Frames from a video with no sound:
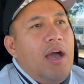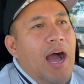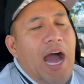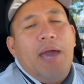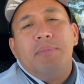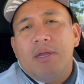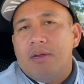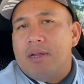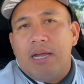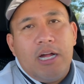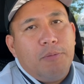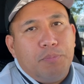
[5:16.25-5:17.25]
I'm here to
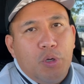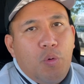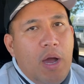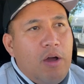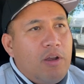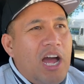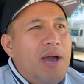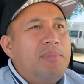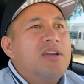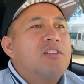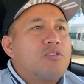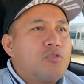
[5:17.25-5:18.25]
help you out. I'm
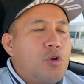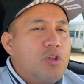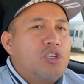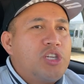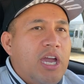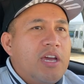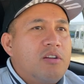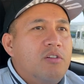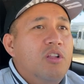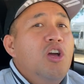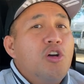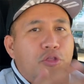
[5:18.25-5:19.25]
here to grow the channel
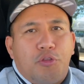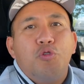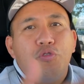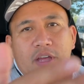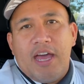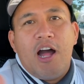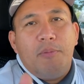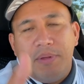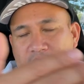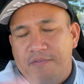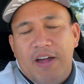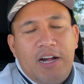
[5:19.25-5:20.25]
through the help and
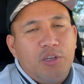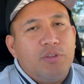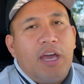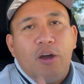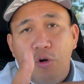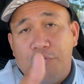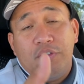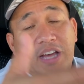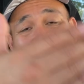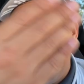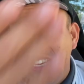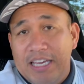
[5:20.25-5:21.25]
the value that hopefully
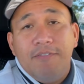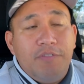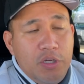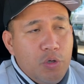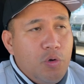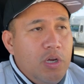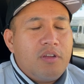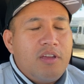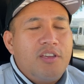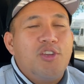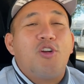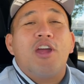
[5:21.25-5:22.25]
I give you.
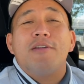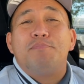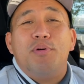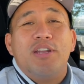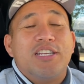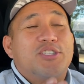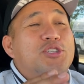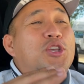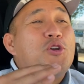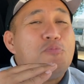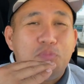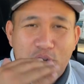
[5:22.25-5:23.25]
Your input is
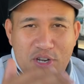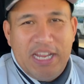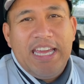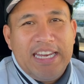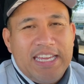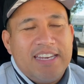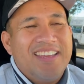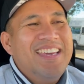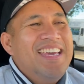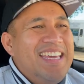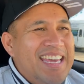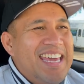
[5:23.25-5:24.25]
super needed
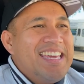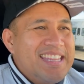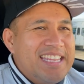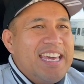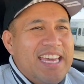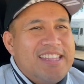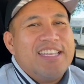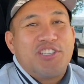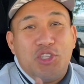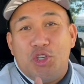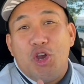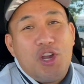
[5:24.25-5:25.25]
in this
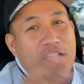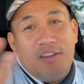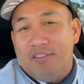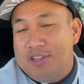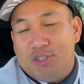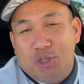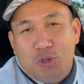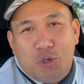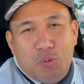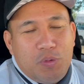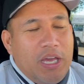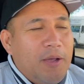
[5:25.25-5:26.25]
journey, this
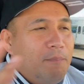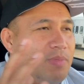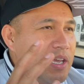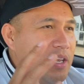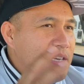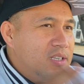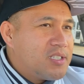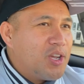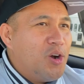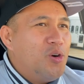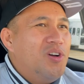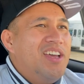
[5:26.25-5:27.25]
YouTube thing.
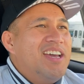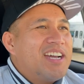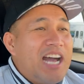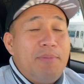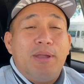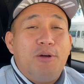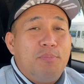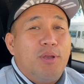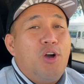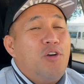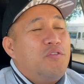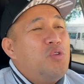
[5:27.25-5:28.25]
So comment down
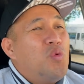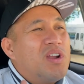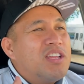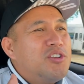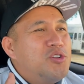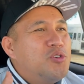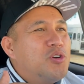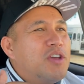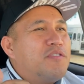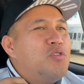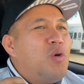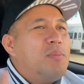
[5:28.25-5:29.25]
below if you want
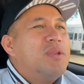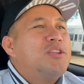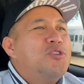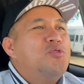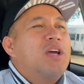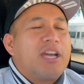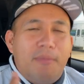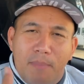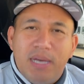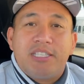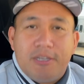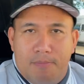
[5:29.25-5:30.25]
me to do like a
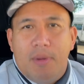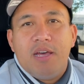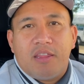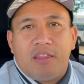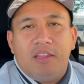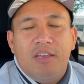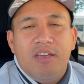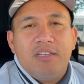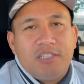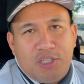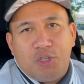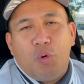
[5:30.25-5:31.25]
month to month
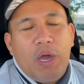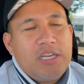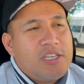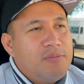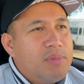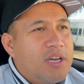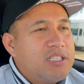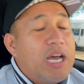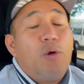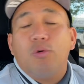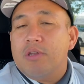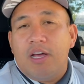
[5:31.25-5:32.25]
situation, because I
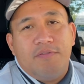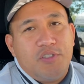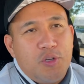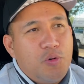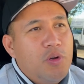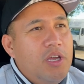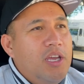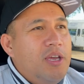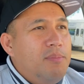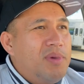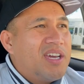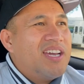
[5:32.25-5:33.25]
would love to,
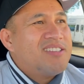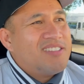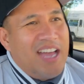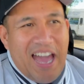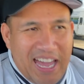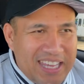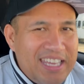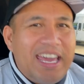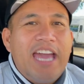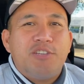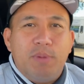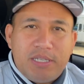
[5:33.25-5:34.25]
because I can
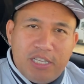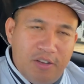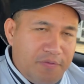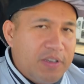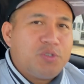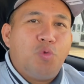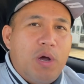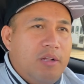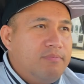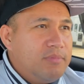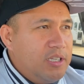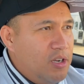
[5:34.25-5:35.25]
gauge myself as well,
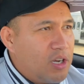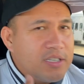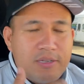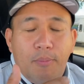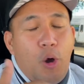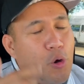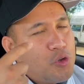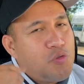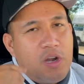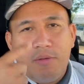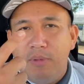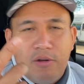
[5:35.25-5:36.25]
you know, because I'm always
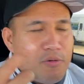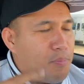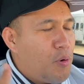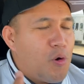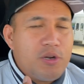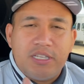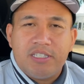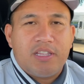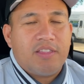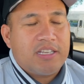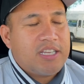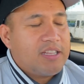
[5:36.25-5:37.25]
running my reports and
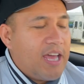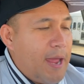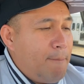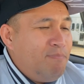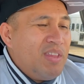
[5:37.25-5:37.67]
things like that.